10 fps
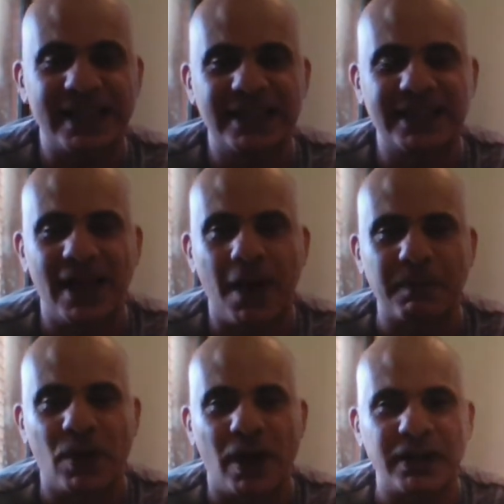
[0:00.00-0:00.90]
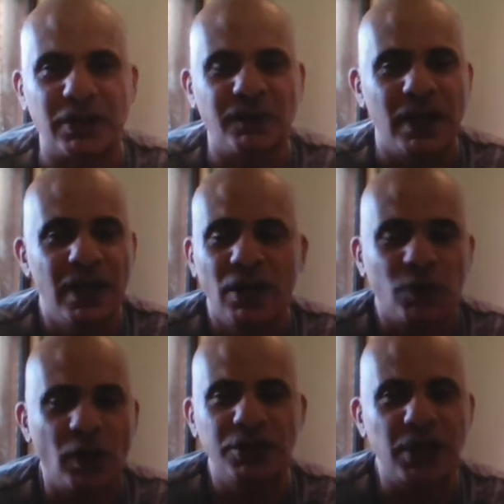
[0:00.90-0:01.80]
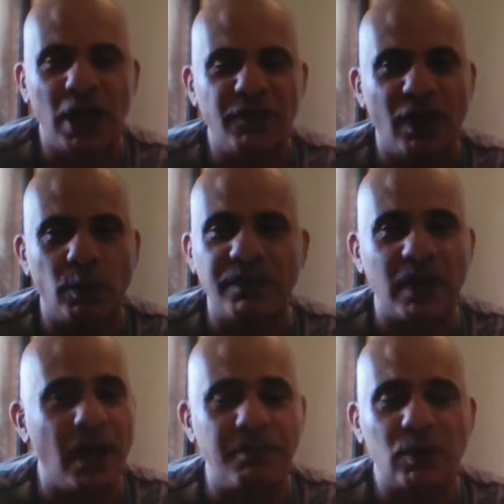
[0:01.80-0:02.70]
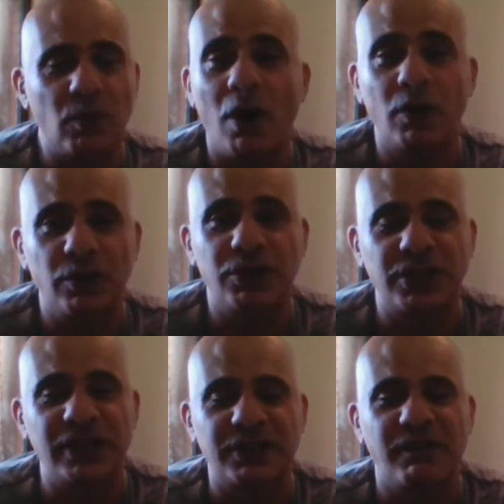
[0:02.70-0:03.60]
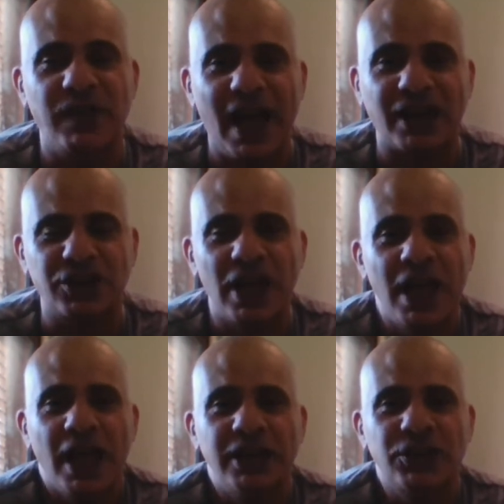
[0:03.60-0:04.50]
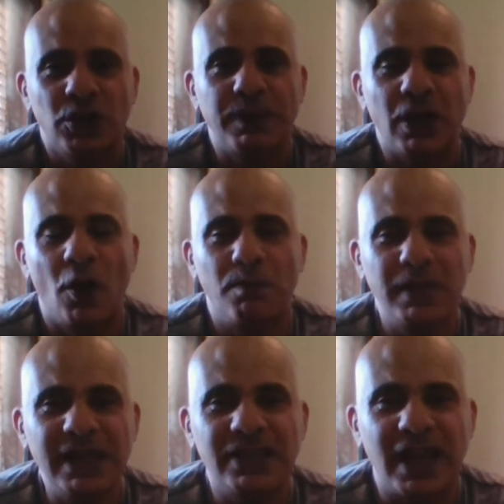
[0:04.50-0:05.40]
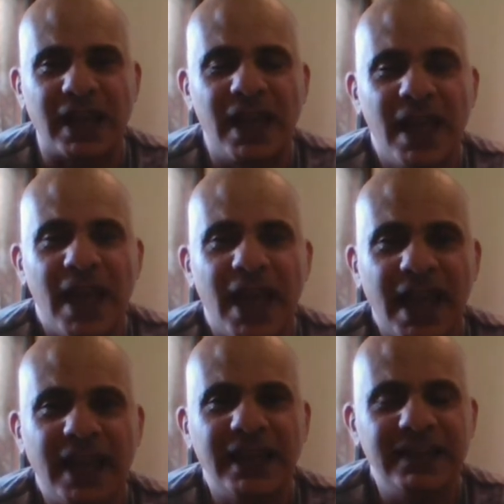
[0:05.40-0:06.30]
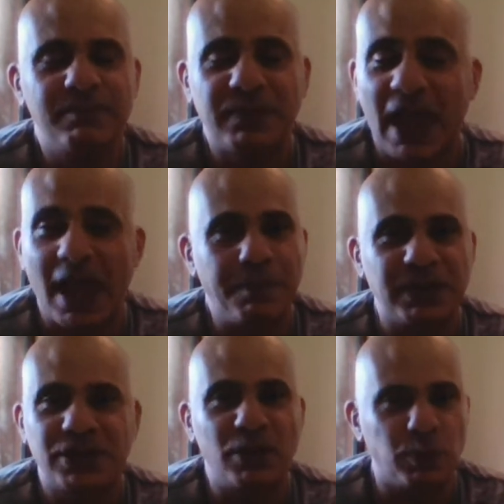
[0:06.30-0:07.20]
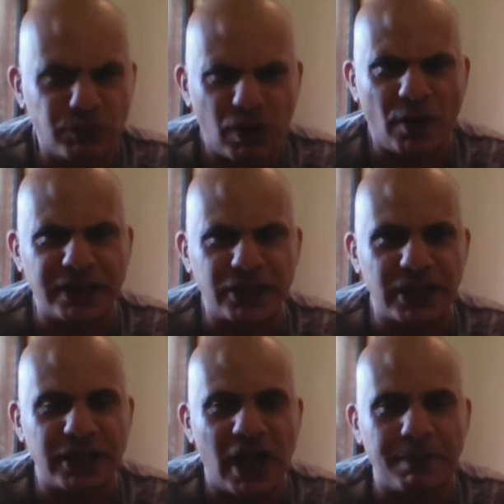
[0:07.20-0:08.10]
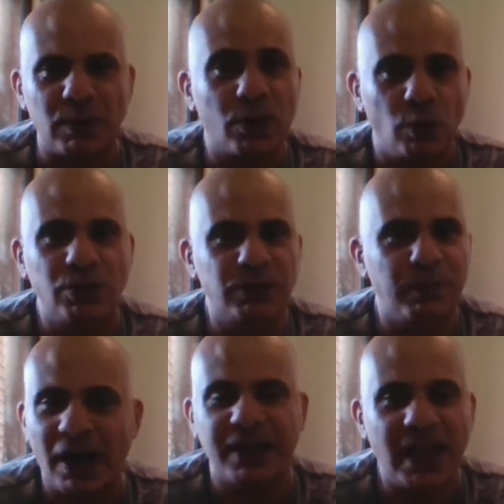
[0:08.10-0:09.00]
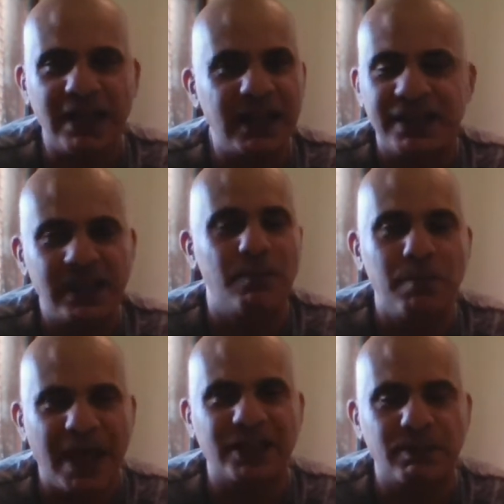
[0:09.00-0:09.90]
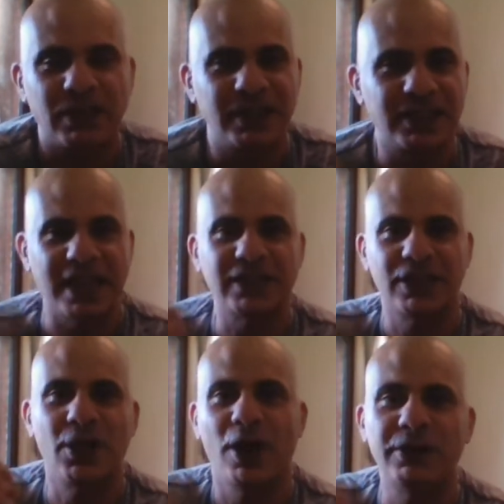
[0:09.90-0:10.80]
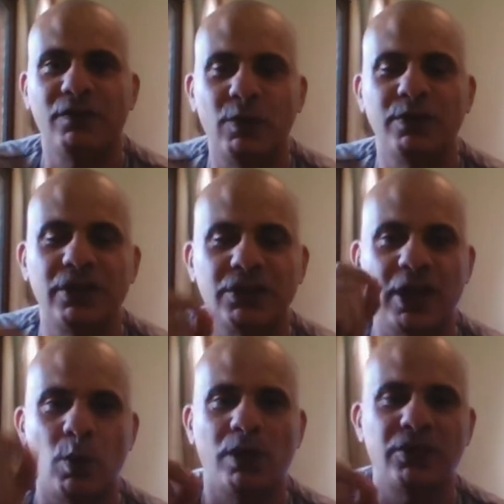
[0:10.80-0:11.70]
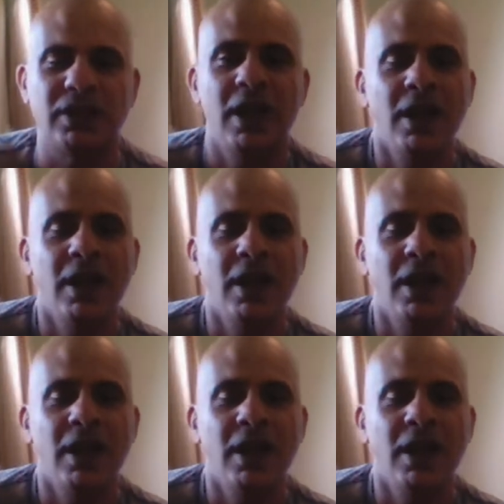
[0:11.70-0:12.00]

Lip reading: this kind of crossover with Grant Gustin's The Flash and Supergirl meeting. And that episode was very CW. Of course, by then, it didn't matter because that's the kind of audience they wanted.